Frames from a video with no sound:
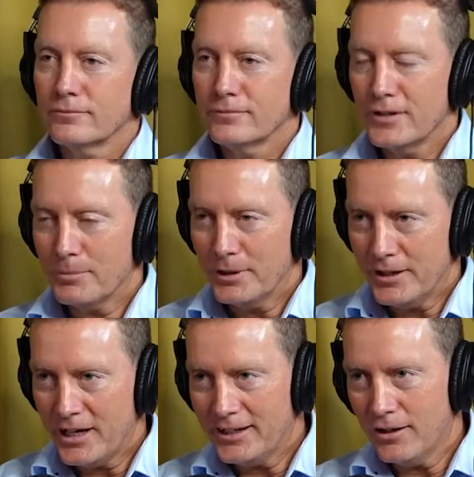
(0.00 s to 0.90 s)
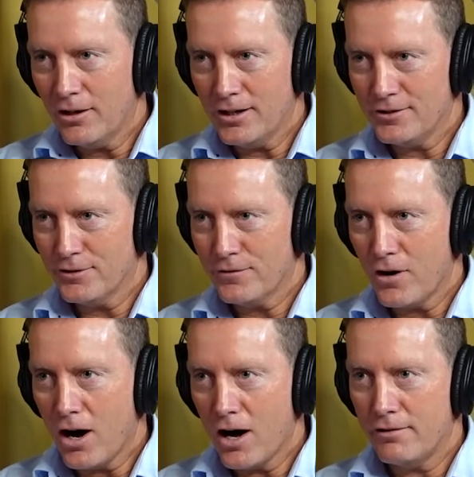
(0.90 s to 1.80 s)
I mean, headlines of
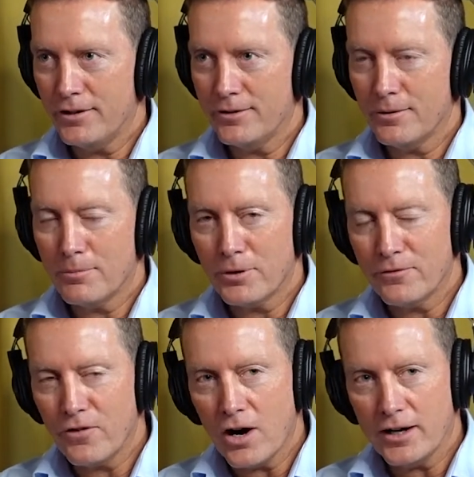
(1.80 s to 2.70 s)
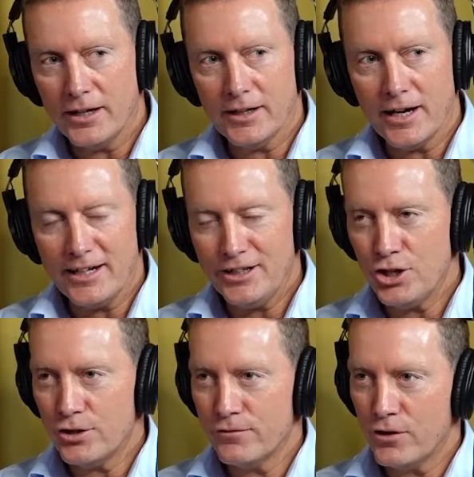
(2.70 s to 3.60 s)
Iren providing a
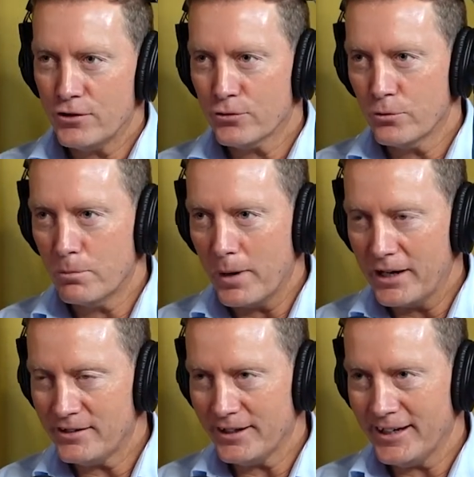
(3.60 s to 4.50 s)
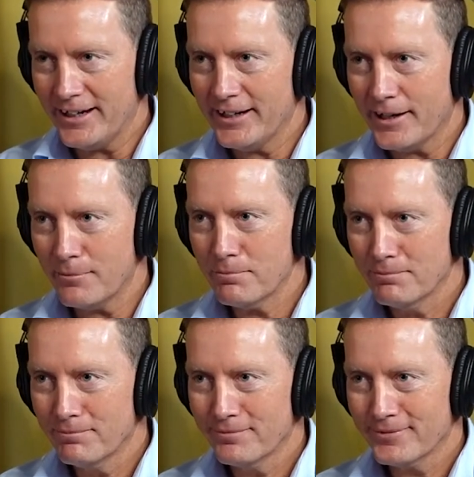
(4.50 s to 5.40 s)
universal basic income
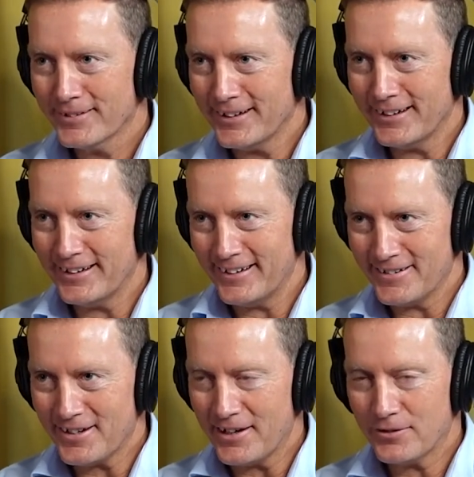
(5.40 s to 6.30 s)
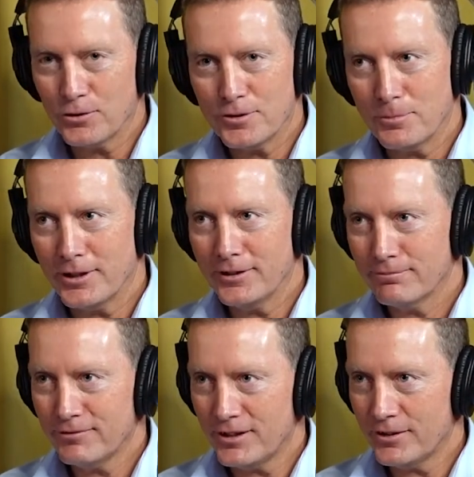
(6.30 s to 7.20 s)
sounds good to me.
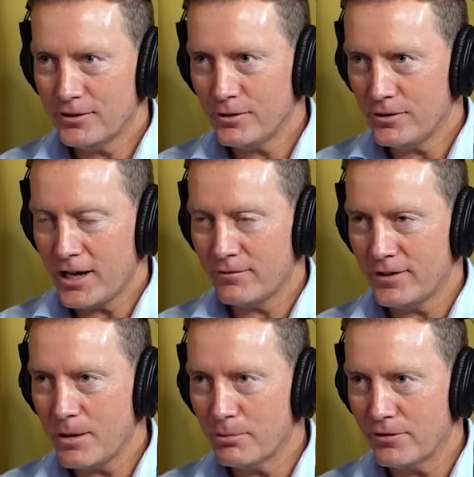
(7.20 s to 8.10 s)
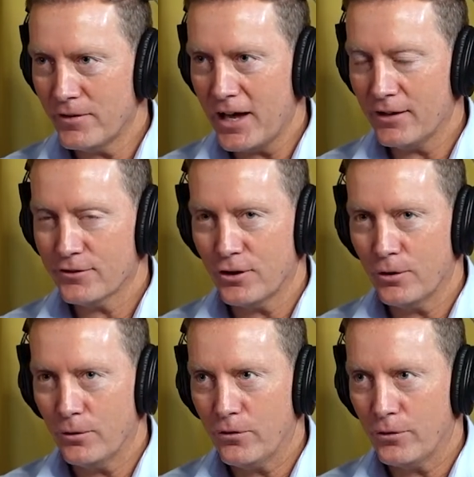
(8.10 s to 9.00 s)
You'd have a number of
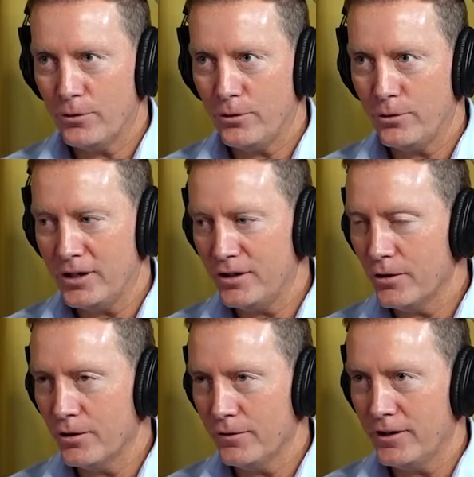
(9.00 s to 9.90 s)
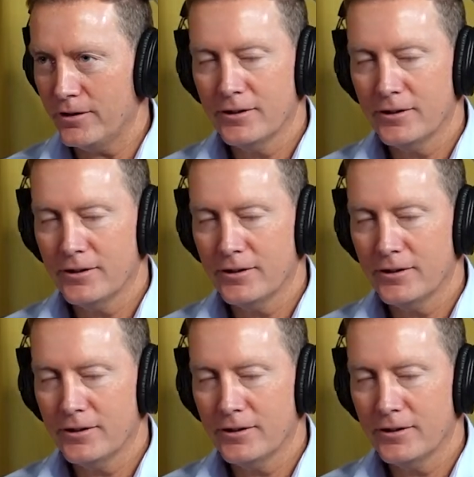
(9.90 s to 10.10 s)
households who are not on the,